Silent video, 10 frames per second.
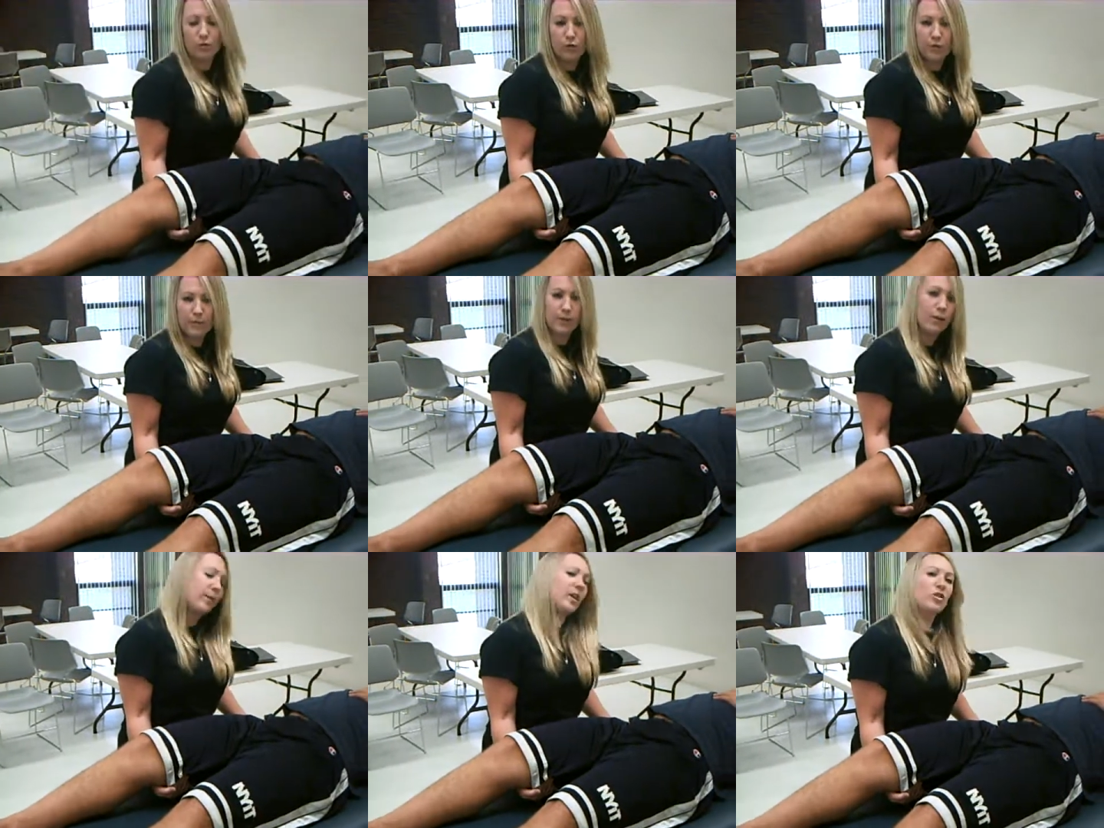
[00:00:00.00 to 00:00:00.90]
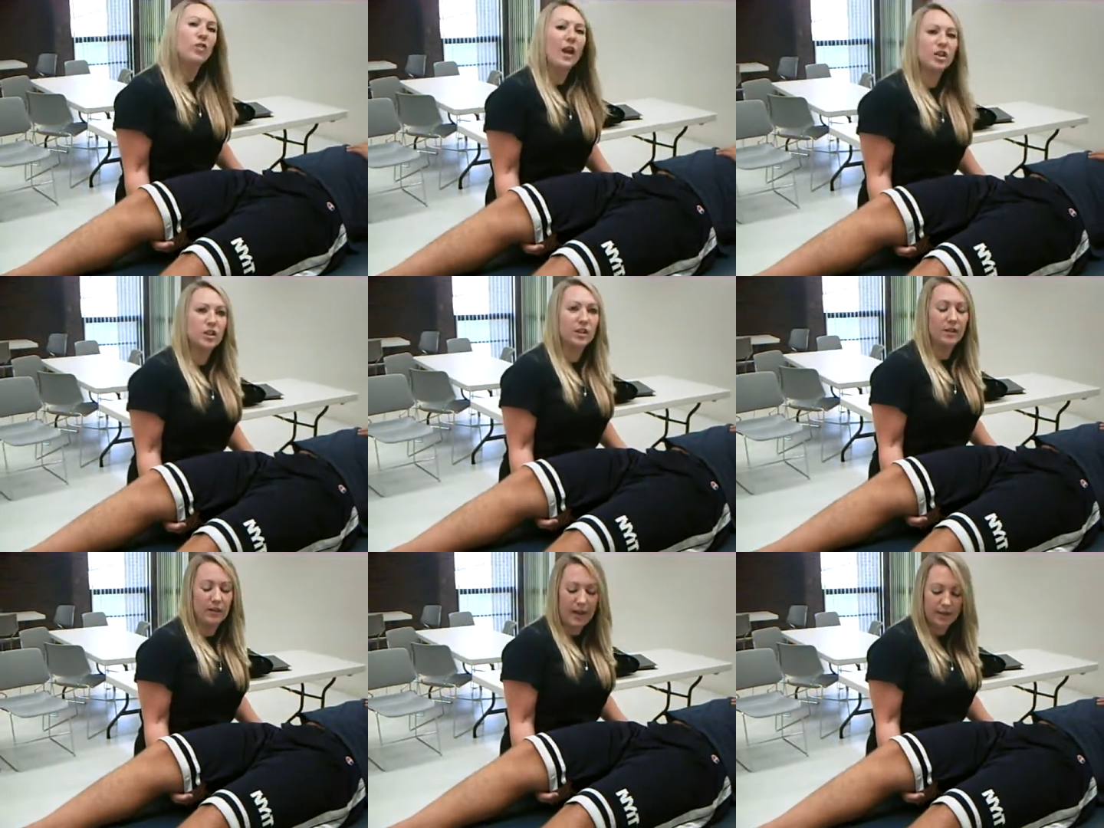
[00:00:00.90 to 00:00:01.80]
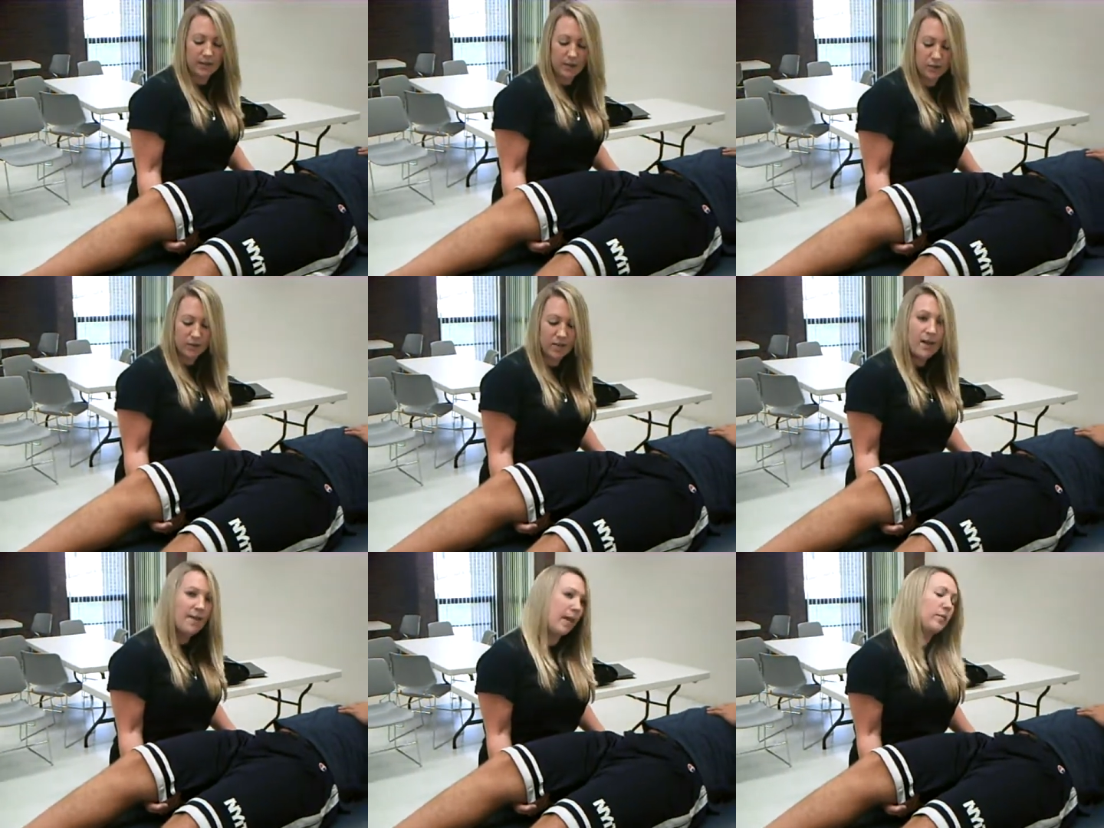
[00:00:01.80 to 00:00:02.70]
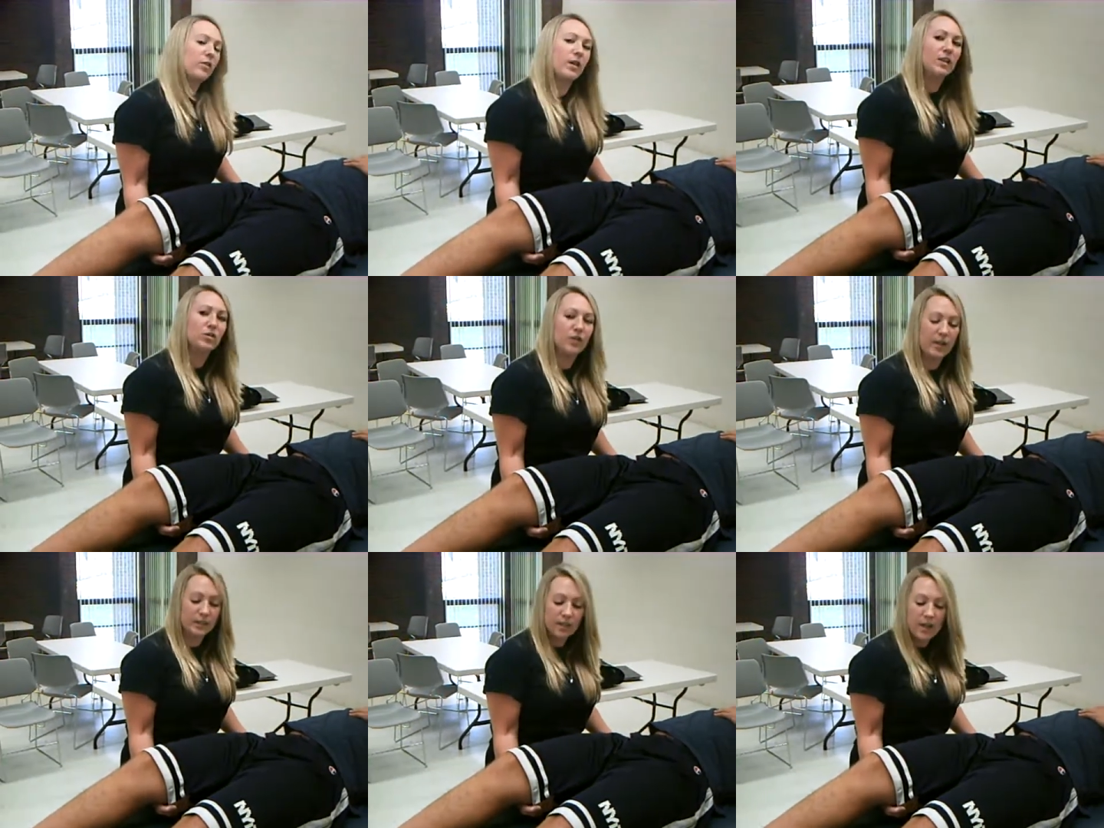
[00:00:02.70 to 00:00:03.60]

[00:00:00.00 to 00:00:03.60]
movement, but there'll be a contraction in the adductors. That would be a graded trace.